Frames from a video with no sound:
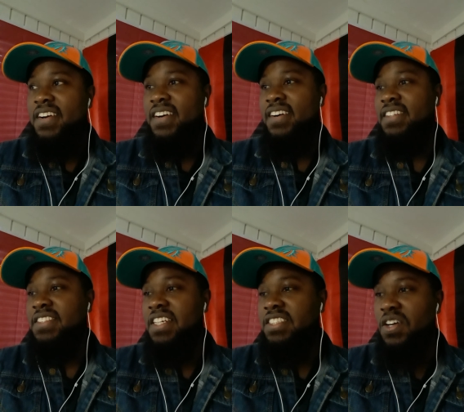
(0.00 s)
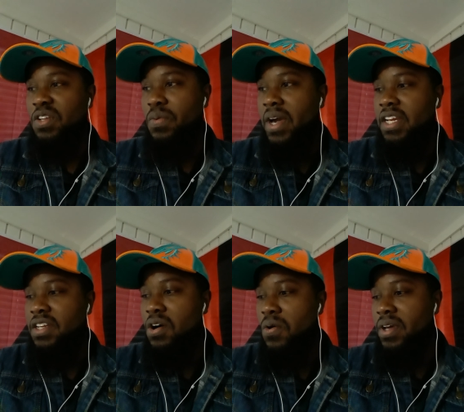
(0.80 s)
Uh, it's it's the only way to
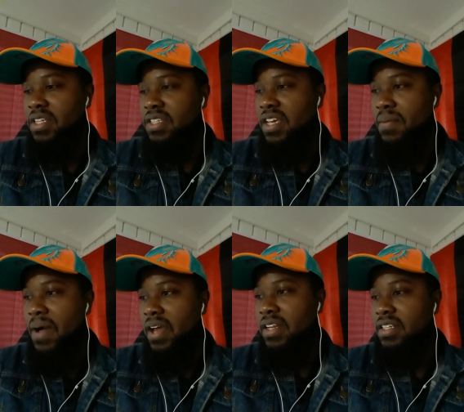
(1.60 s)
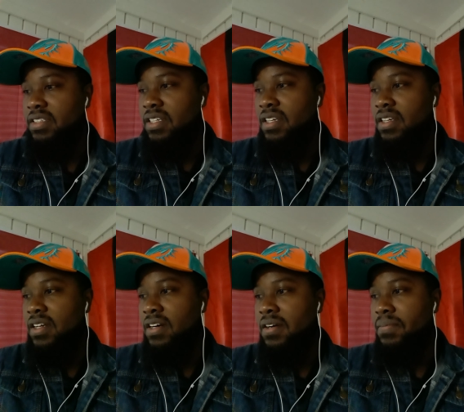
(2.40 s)
know anything about anything
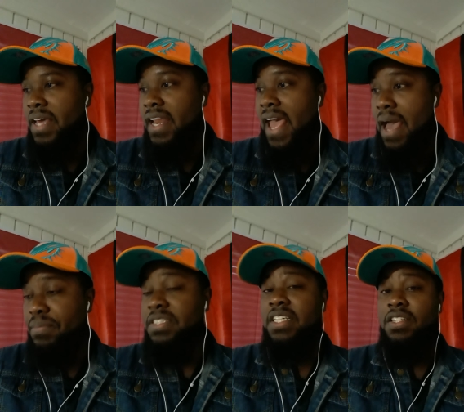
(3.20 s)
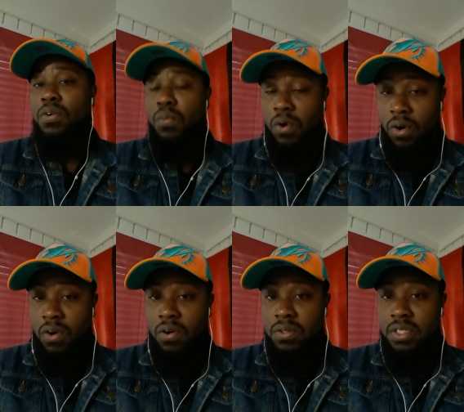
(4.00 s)
um, that happens in the
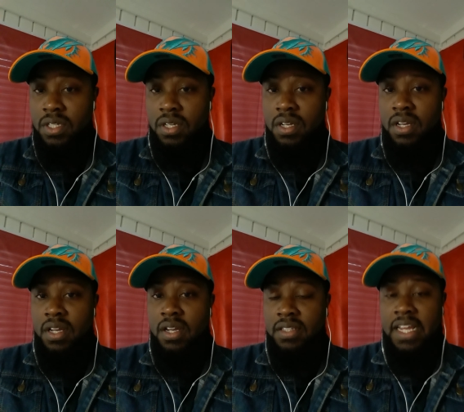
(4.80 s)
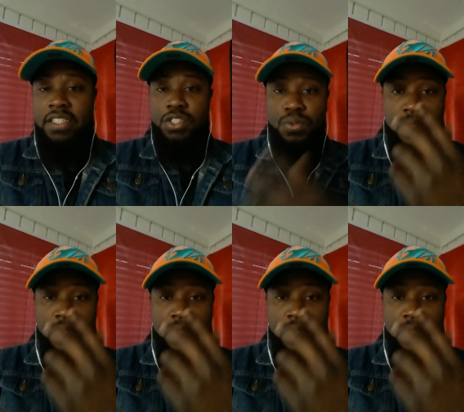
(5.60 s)
world that you